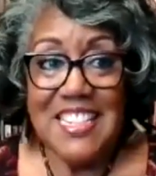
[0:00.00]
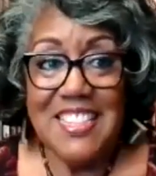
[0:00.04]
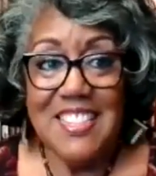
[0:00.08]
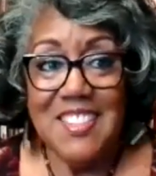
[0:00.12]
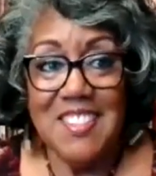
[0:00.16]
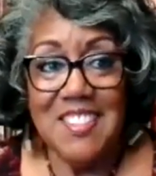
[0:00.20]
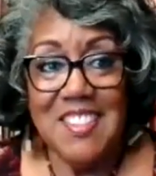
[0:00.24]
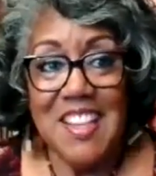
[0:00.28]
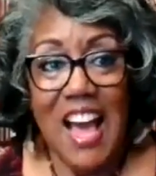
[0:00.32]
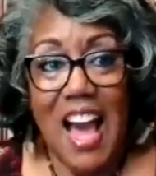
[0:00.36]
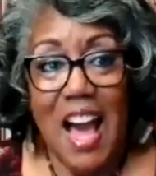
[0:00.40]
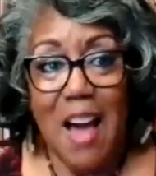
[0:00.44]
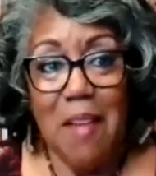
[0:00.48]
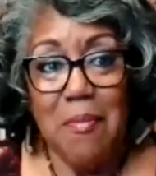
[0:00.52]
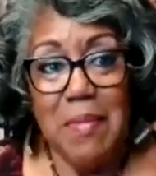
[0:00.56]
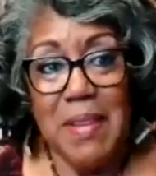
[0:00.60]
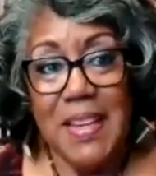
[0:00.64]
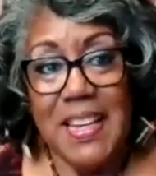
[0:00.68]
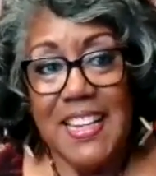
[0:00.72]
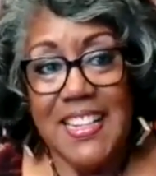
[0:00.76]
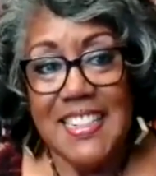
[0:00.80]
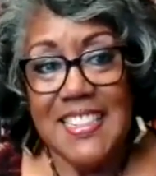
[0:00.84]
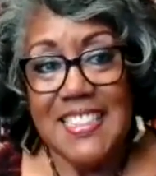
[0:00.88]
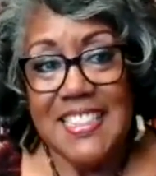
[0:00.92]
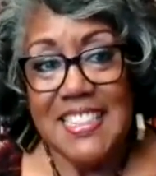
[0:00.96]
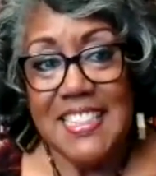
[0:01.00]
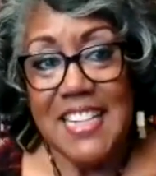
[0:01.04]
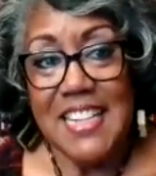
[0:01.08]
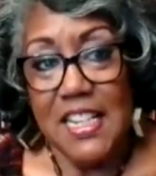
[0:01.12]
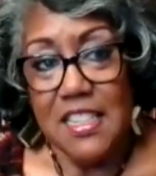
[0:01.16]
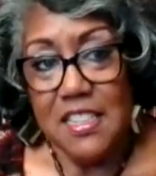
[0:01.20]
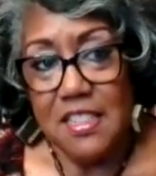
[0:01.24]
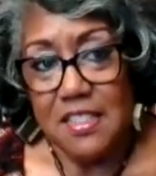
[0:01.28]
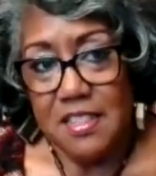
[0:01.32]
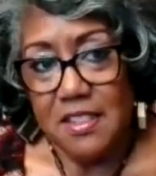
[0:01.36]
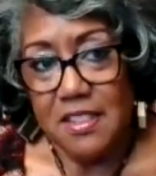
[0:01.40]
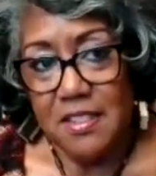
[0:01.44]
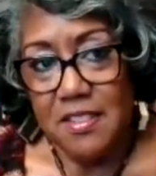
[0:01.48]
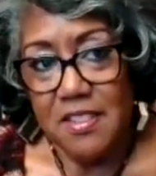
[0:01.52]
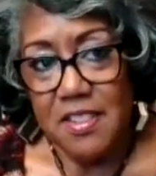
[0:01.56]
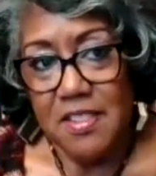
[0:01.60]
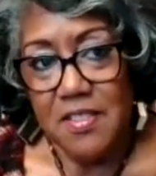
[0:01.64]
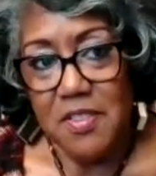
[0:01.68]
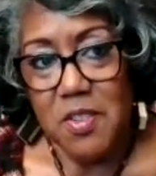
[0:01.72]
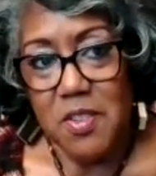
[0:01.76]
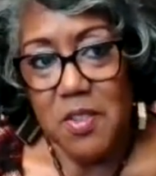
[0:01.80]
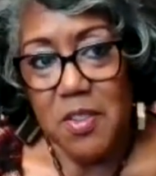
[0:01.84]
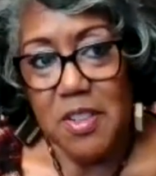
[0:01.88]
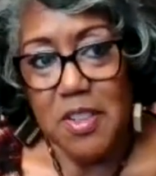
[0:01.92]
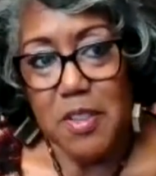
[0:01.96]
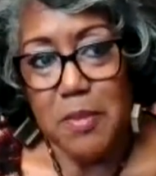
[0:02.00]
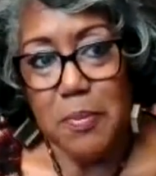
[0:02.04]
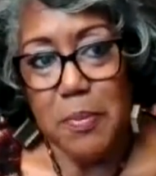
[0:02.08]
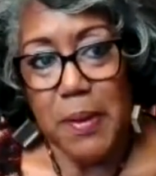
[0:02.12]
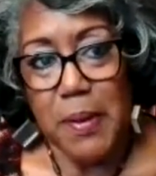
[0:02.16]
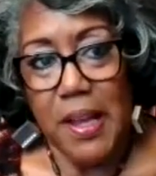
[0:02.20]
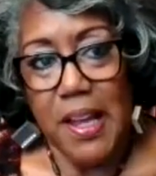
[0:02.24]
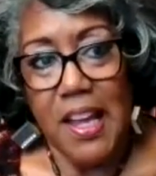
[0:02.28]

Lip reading: things do. I mean, she got sued, of course,